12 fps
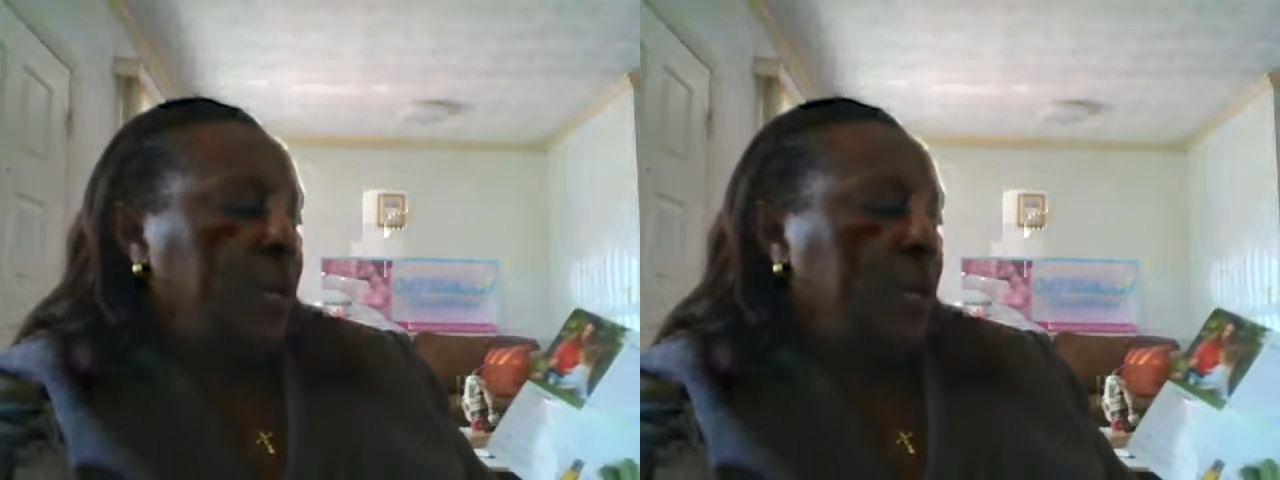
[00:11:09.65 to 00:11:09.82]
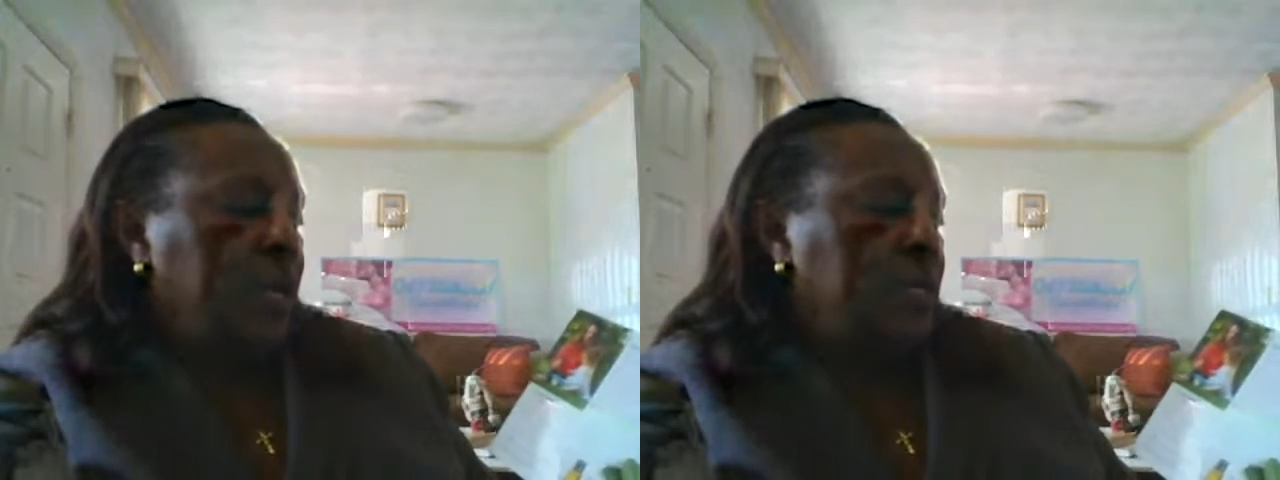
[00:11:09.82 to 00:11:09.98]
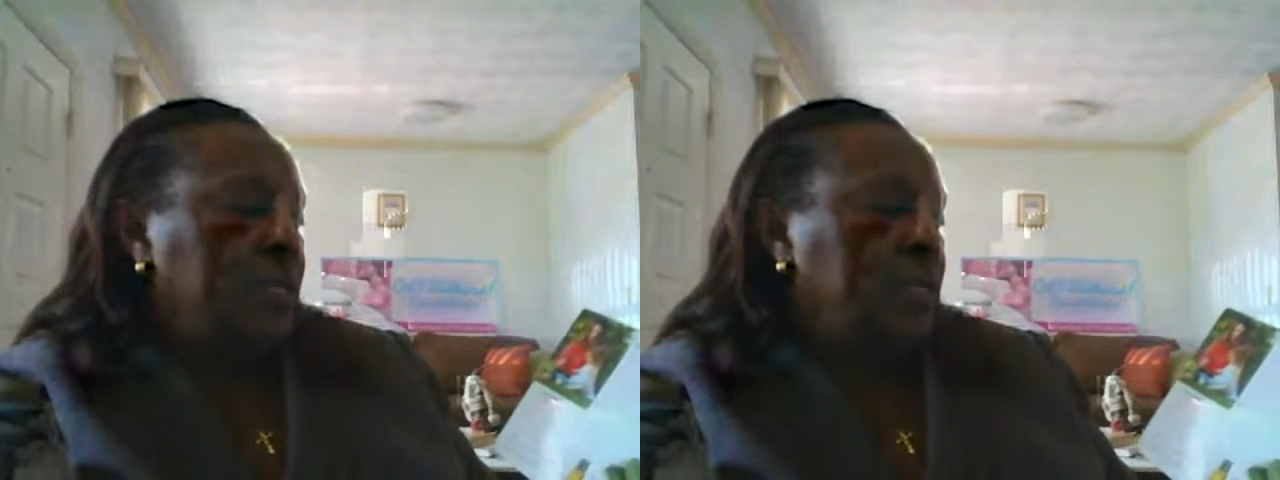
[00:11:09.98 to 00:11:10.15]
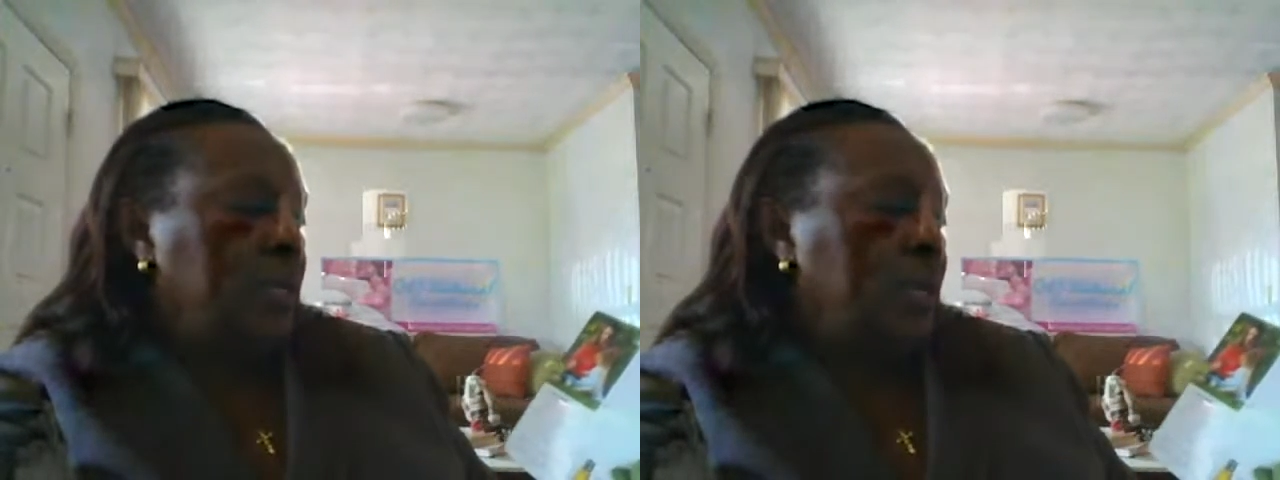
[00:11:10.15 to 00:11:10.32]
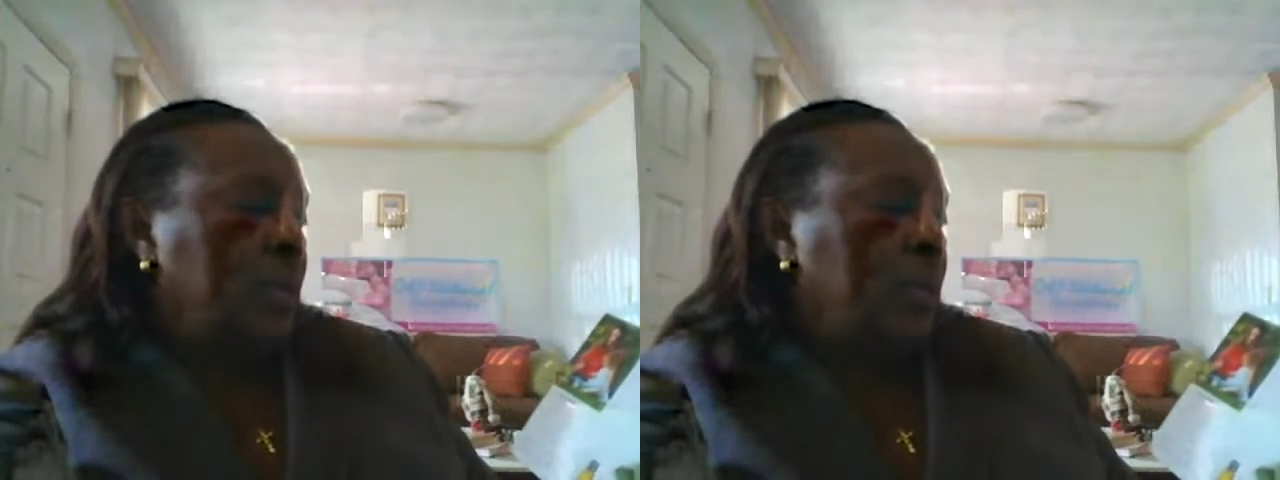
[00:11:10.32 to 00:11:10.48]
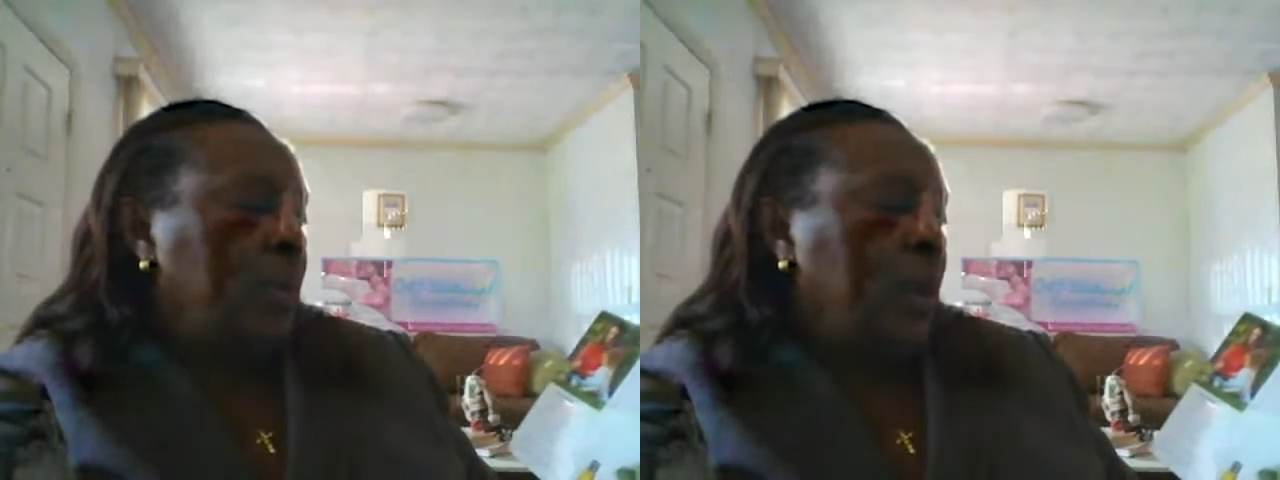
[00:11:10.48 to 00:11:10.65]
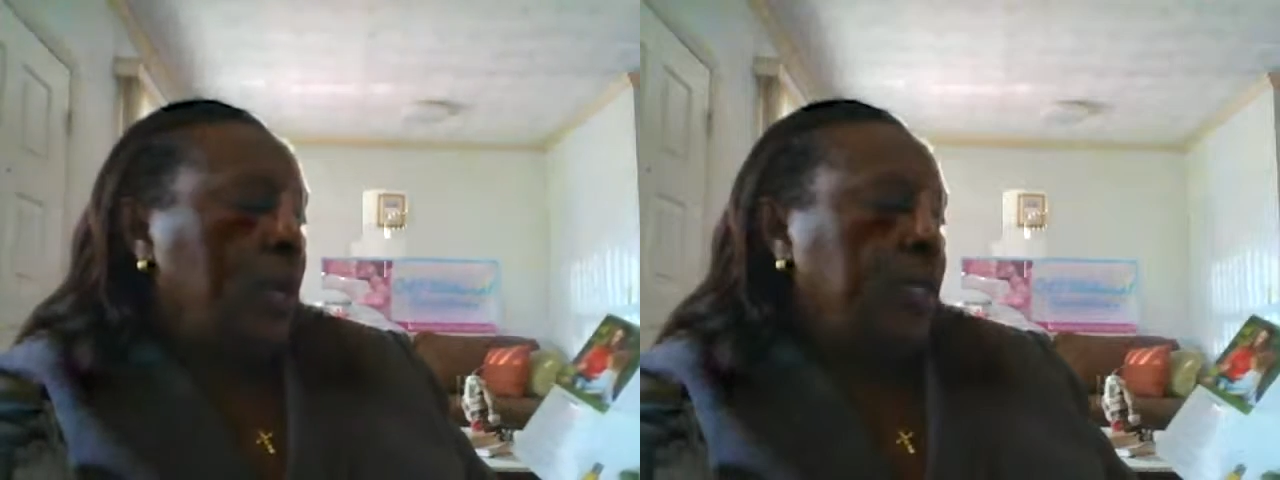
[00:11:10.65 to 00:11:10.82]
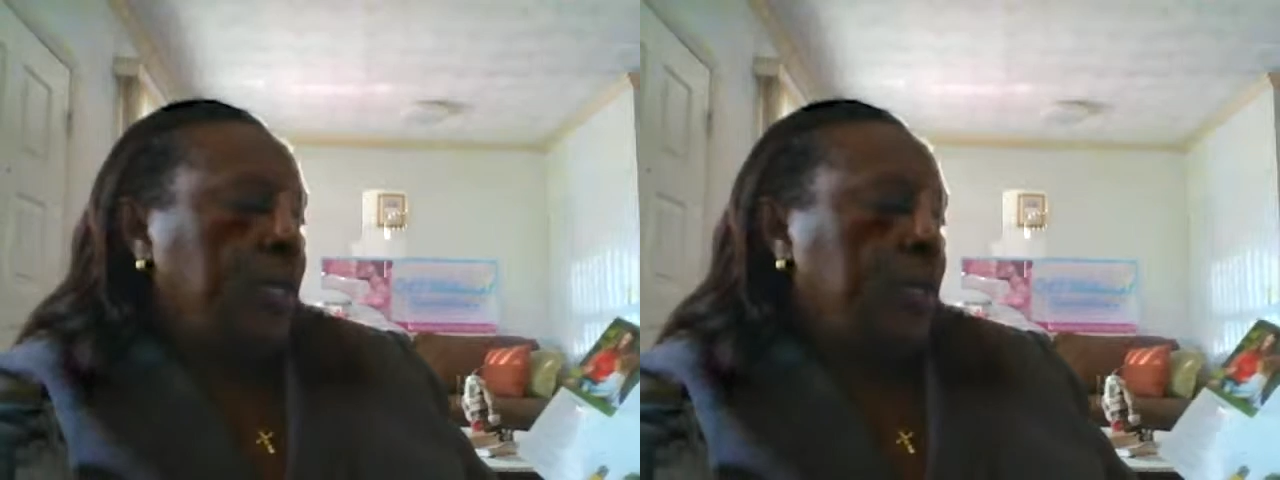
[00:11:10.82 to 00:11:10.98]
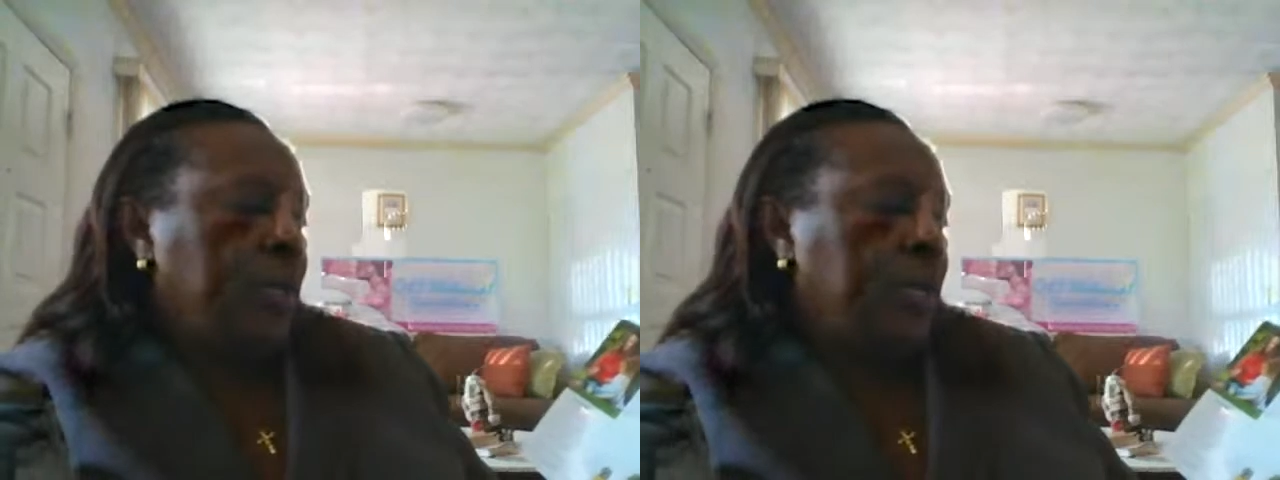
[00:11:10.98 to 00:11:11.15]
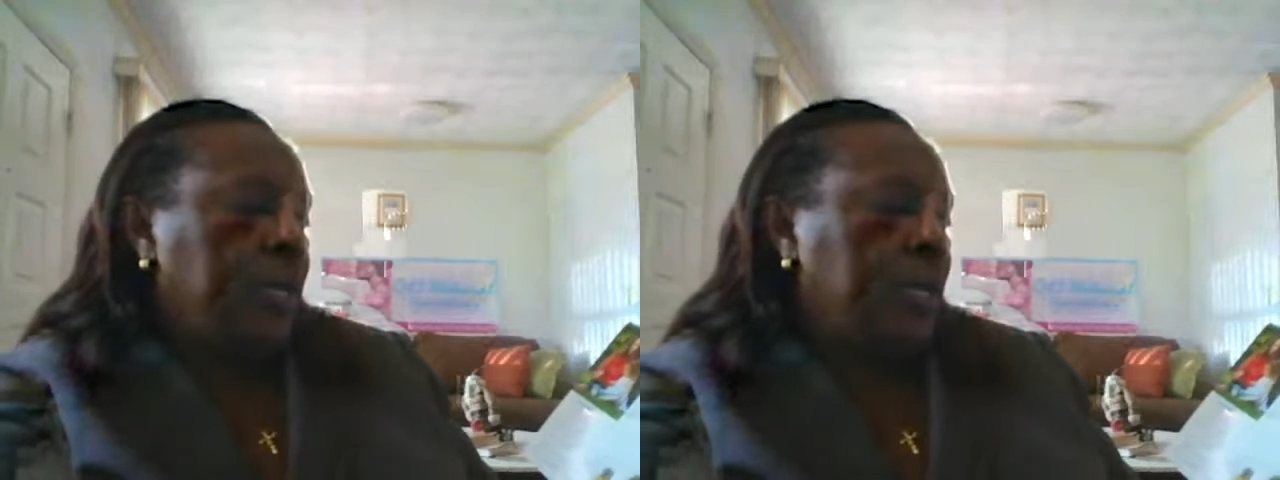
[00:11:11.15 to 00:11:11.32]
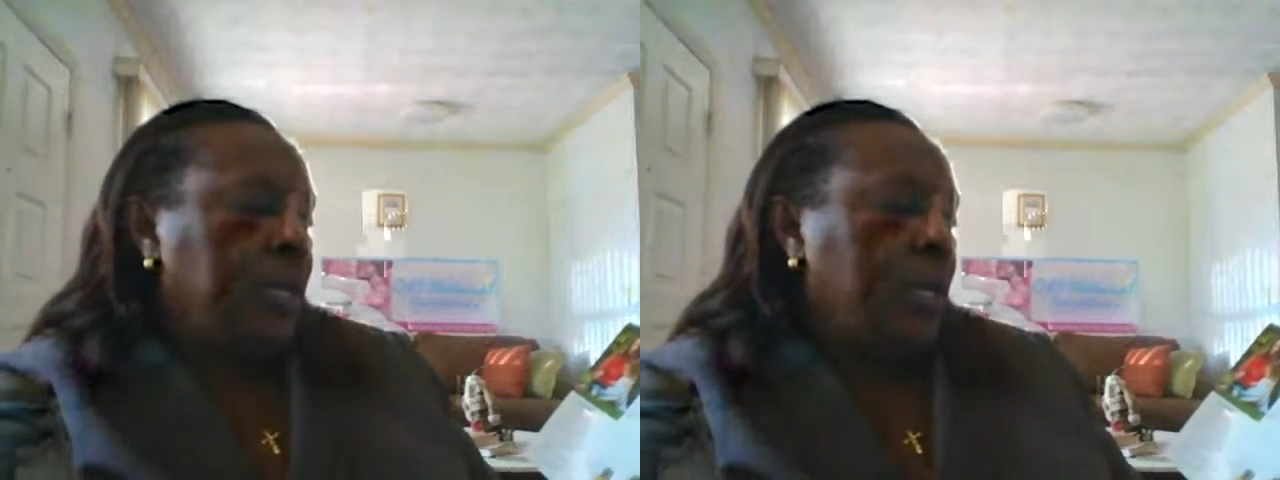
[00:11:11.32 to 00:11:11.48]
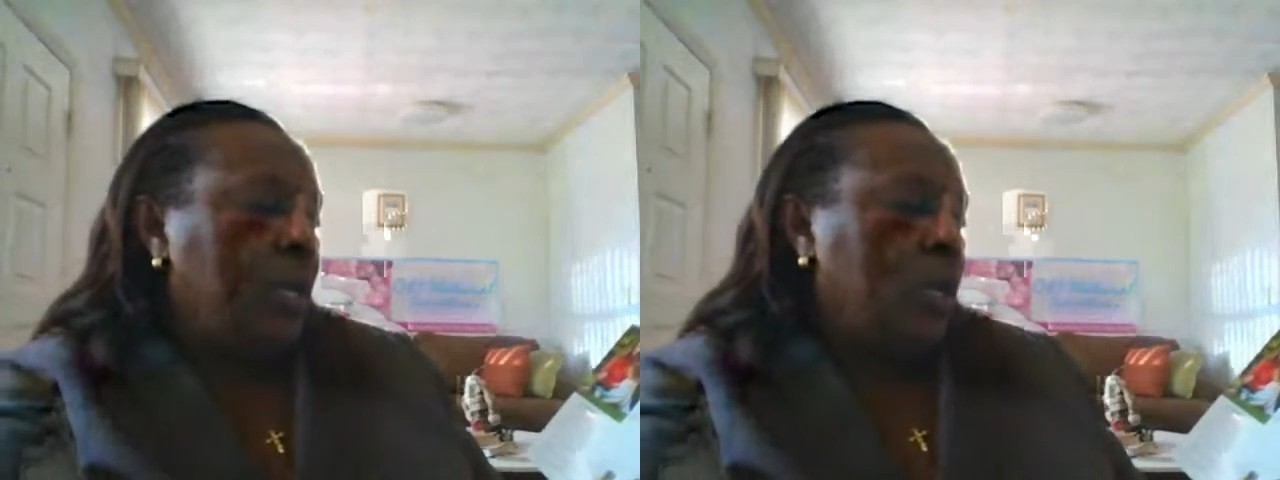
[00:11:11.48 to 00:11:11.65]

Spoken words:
and partnering